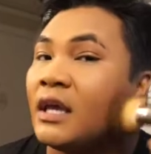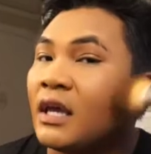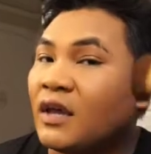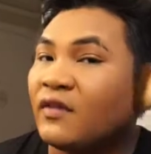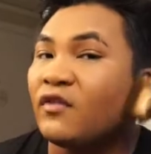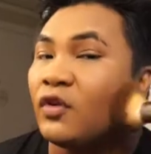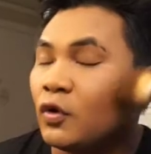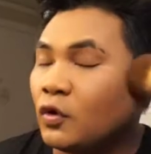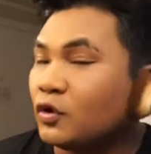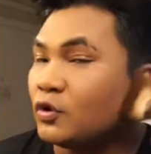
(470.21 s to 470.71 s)

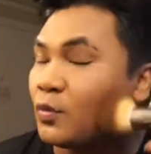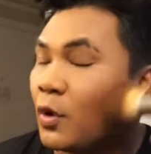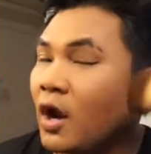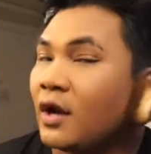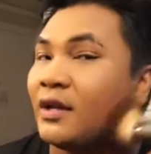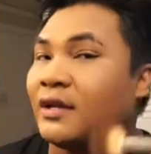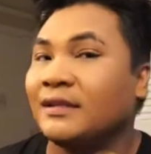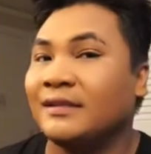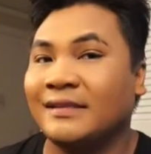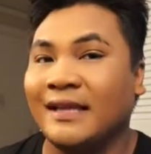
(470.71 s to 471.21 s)
If you use
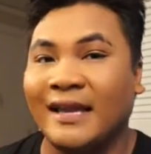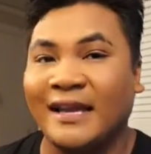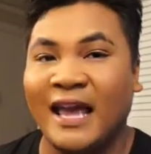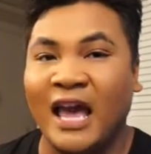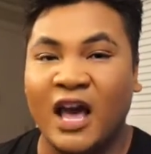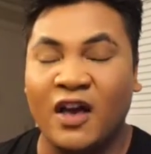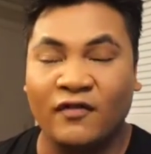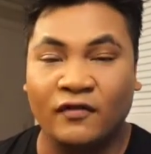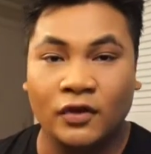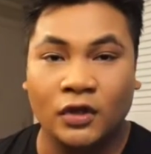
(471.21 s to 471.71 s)
products that
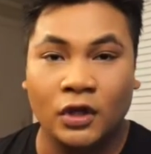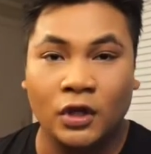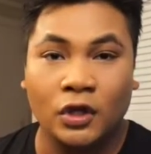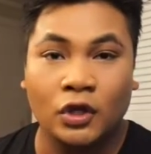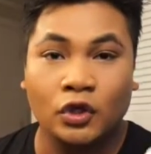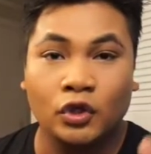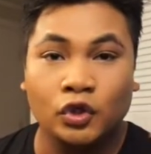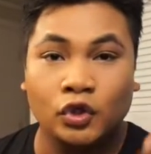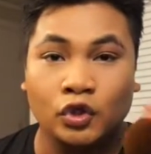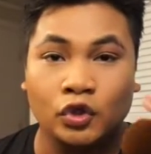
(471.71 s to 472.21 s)
have
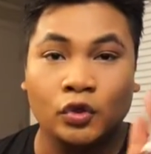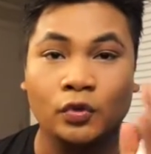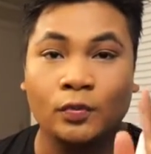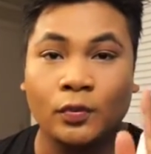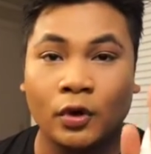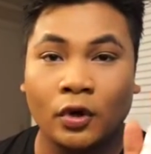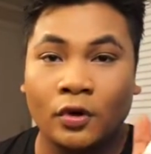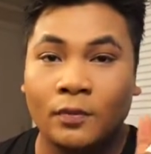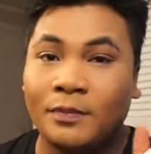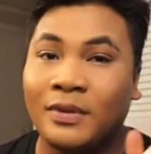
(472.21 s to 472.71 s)

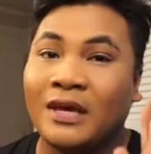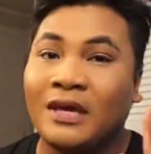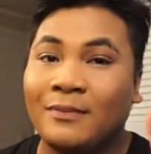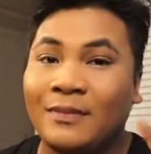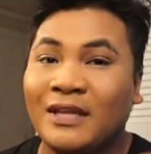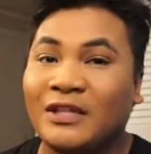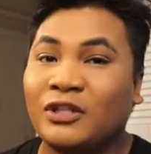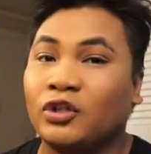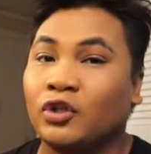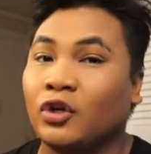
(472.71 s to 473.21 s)
super
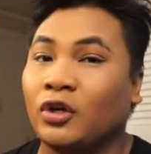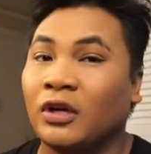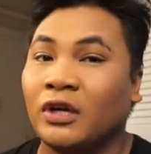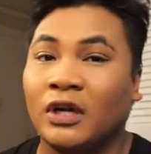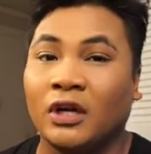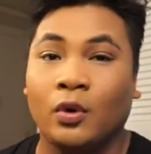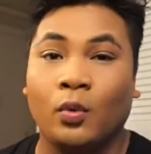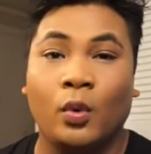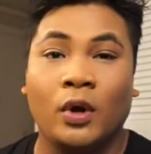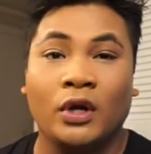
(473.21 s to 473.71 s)
pigment, you're
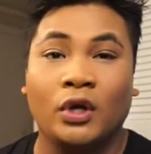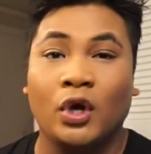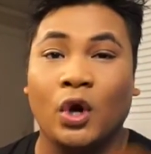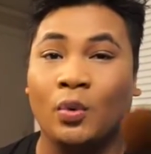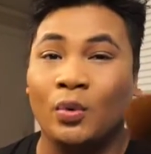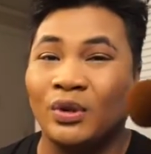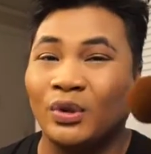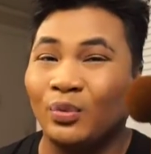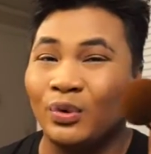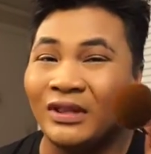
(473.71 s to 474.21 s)
gonna wanna
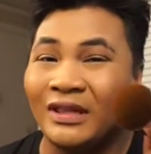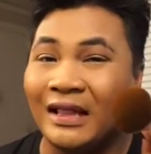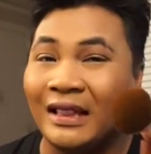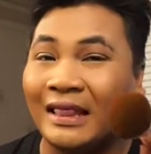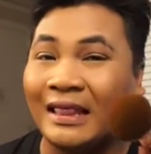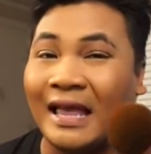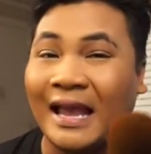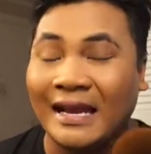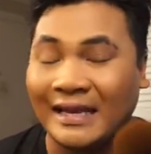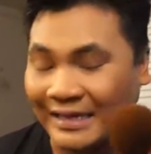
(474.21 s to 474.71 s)
go in with the
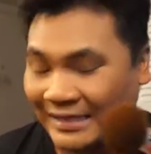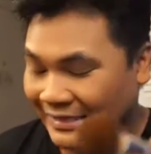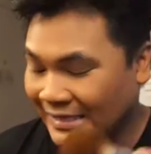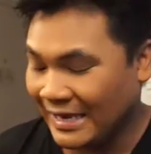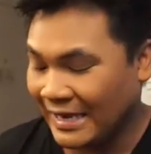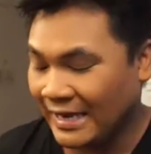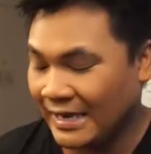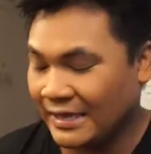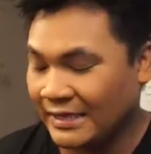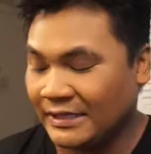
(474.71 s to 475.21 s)
lightest
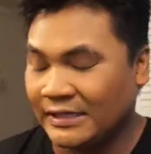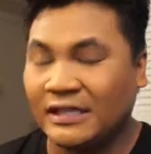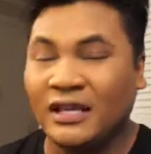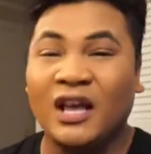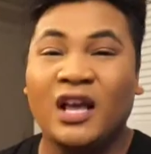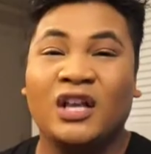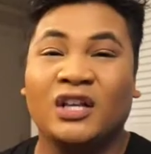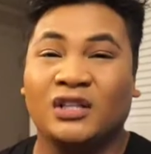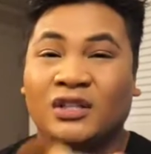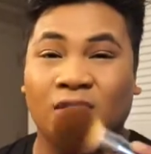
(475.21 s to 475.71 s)
hands,
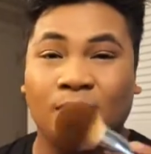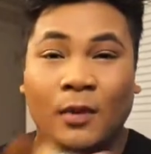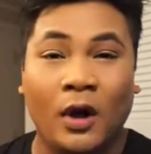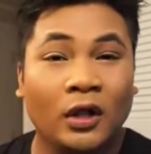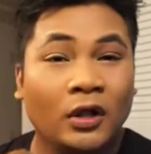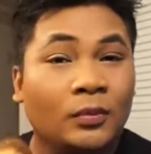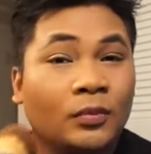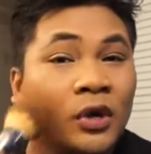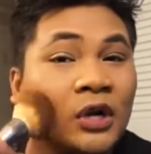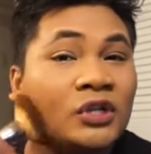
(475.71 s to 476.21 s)

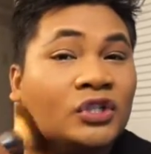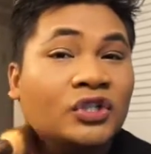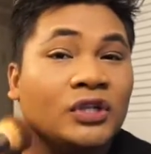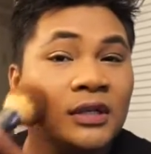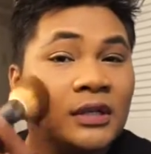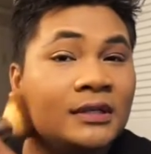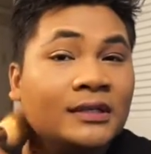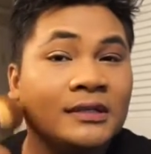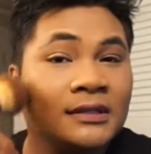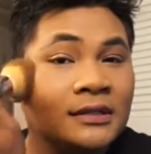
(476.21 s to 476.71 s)
smaller
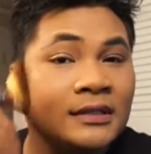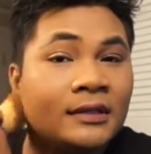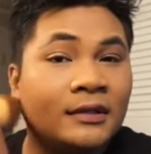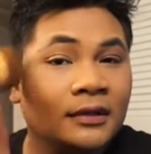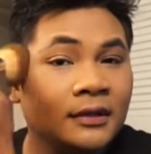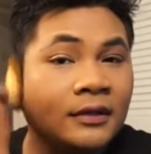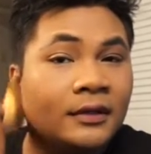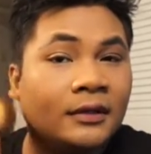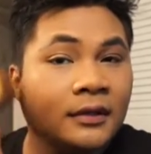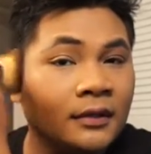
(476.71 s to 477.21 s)
brushes,
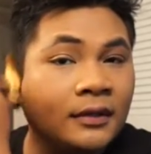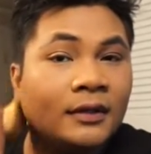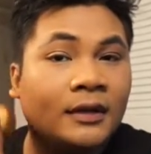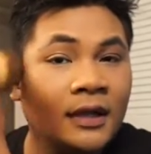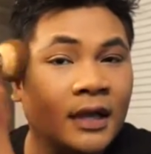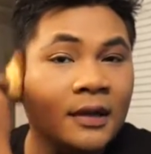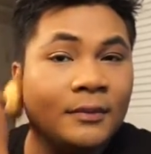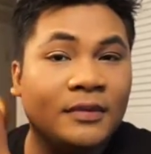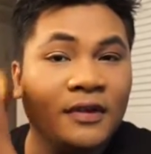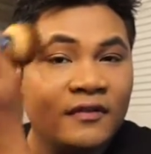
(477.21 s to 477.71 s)

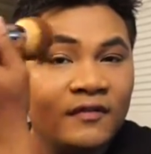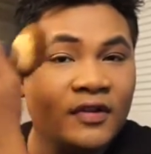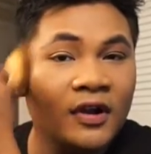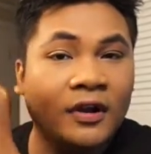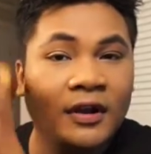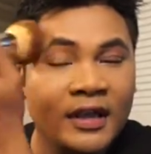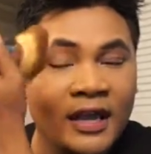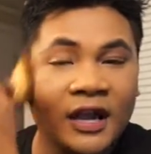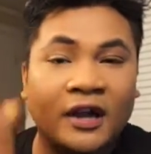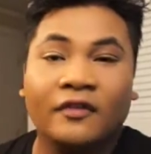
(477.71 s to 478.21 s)
and be
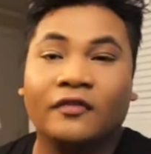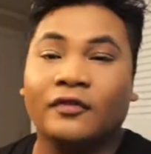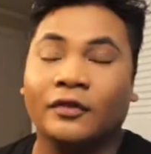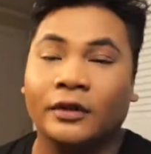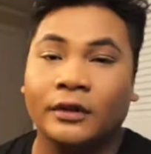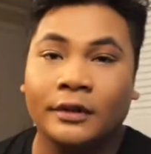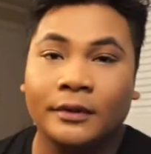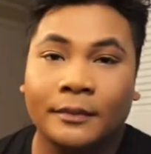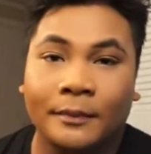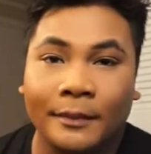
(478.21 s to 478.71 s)
very
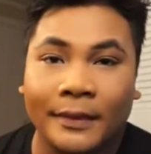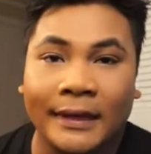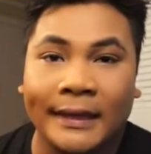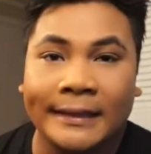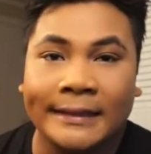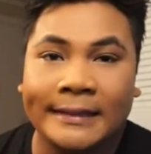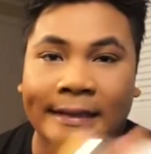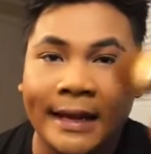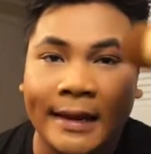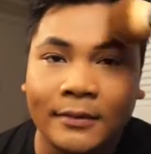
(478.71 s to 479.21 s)
careful.
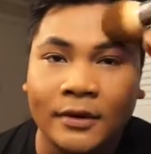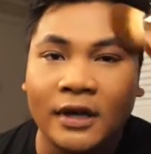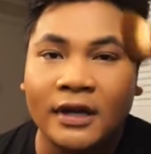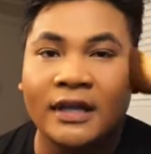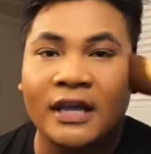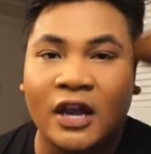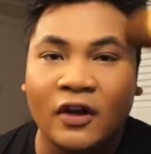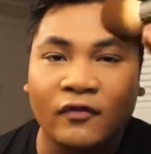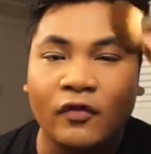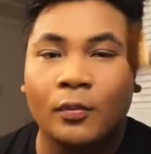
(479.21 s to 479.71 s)
But I'm not a
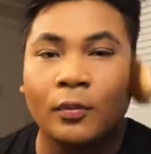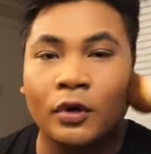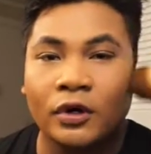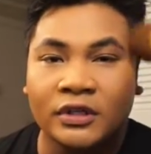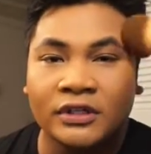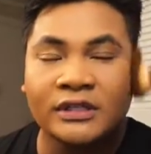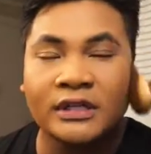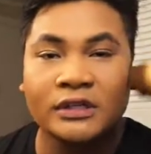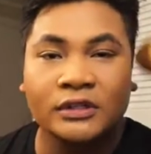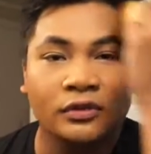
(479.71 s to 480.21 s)
careful
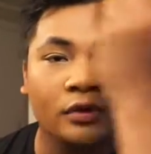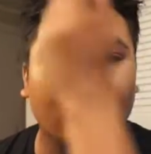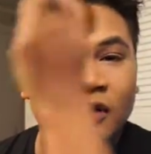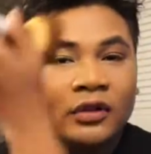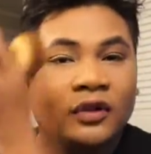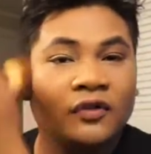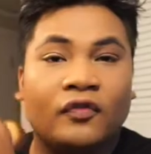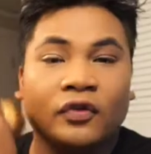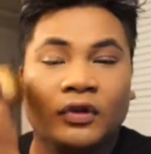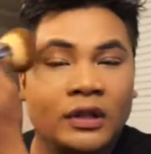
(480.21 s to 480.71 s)
person, so I
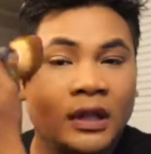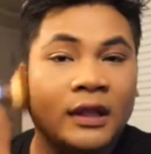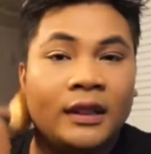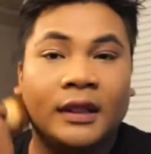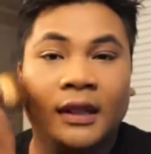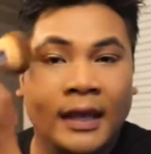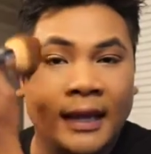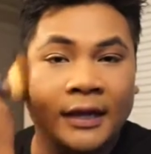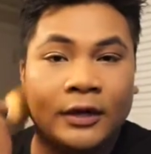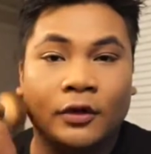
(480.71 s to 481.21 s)
for the
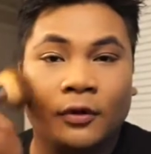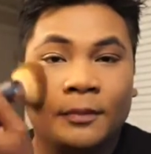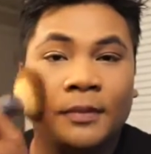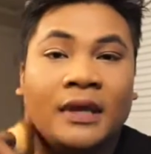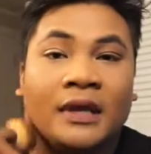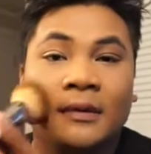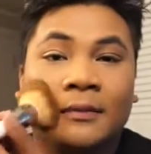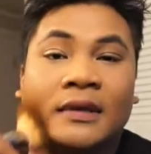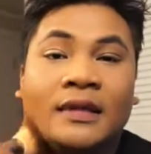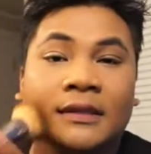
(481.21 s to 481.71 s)
lighter
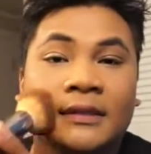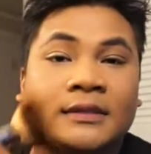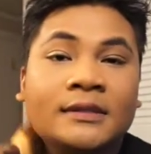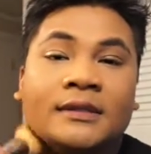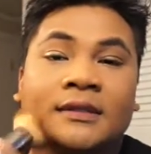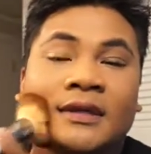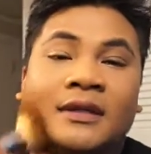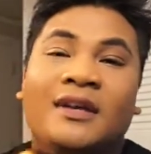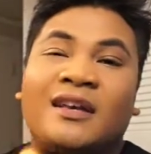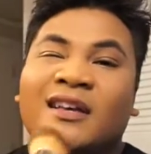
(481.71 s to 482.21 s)

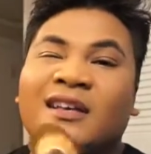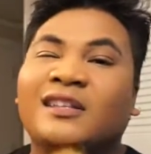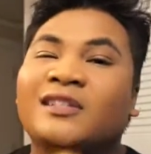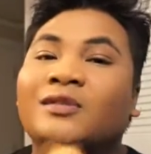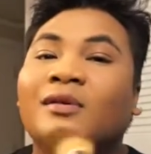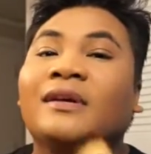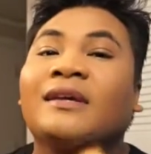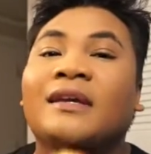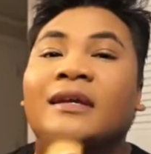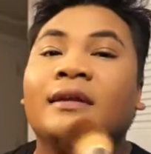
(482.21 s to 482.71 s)
pigments
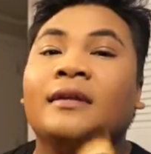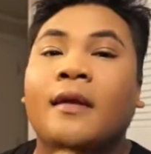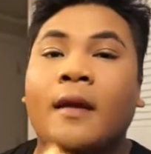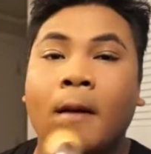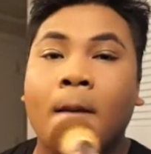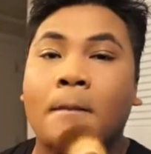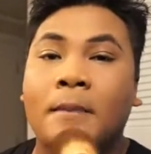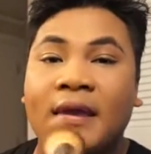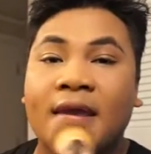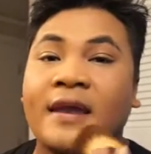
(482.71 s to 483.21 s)
so I
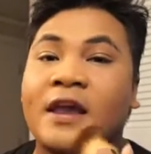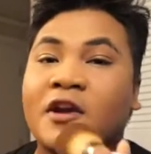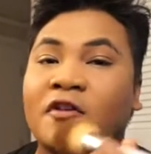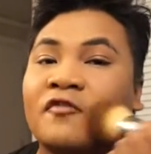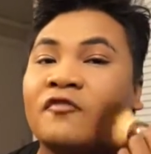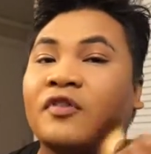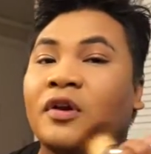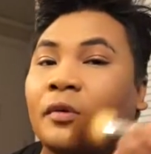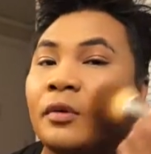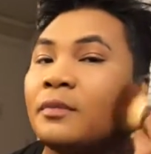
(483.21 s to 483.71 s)
can be
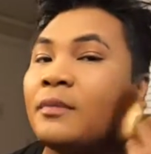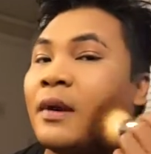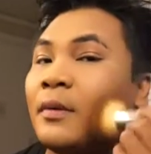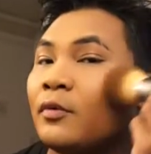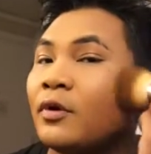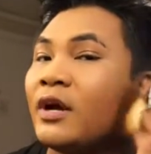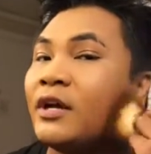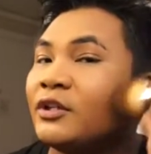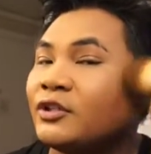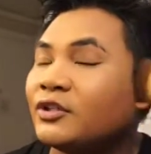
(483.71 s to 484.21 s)
carefree with my
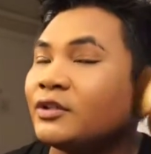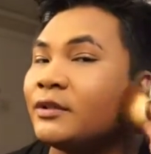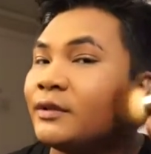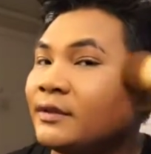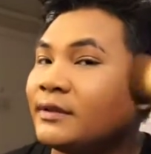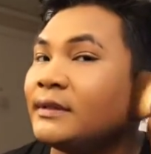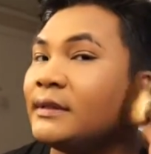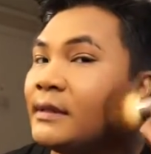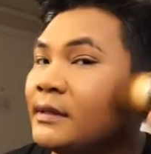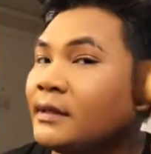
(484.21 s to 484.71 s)
brush.
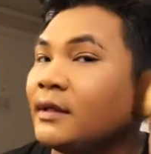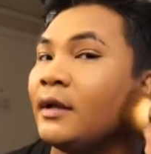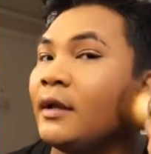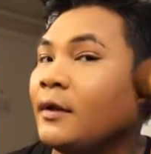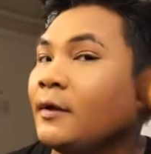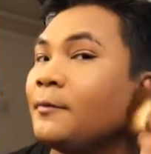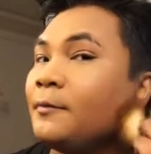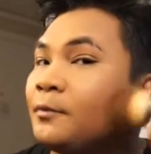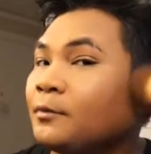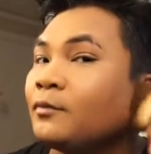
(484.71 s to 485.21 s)

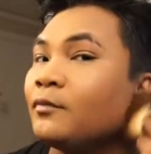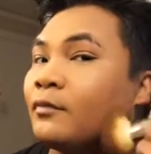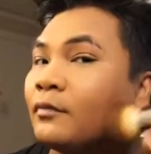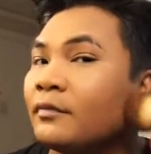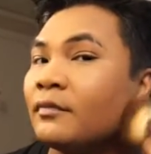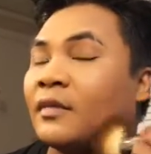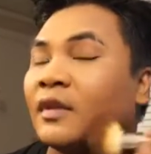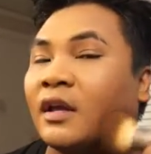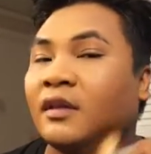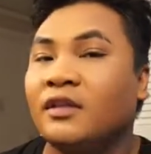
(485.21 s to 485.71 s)

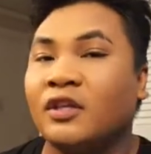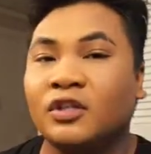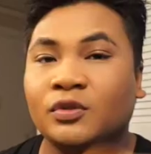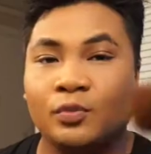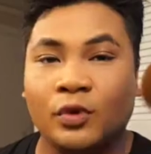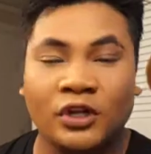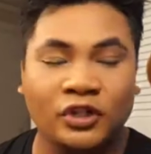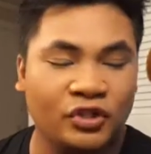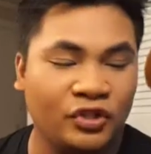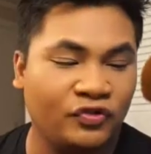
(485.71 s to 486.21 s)
This
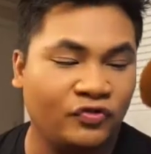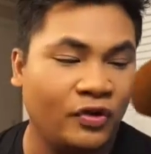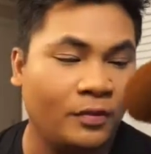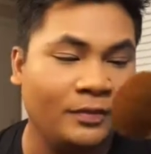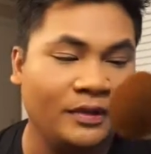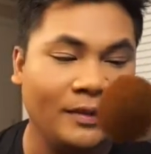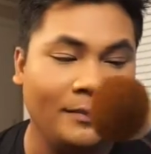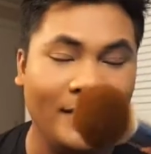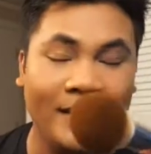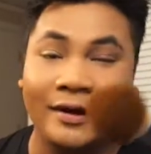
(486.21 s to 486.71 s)
brush is
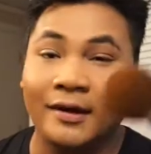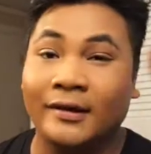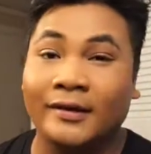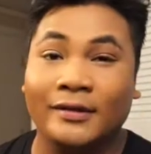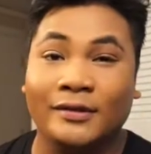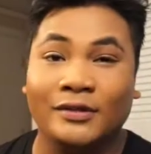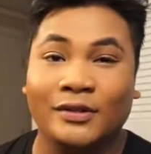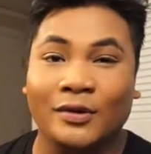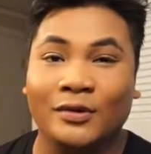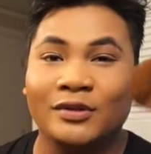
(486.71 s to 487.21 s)
from La Mer. It
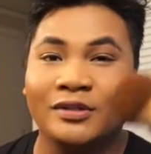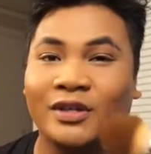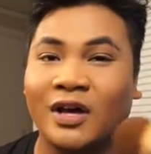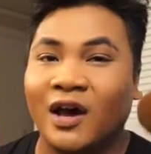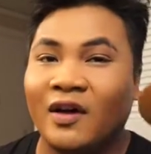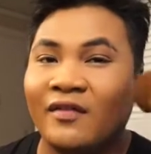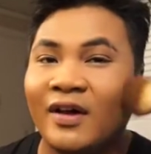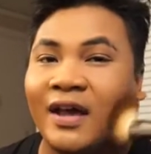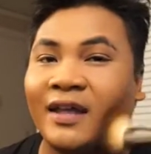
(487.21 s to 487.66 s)
is so soft.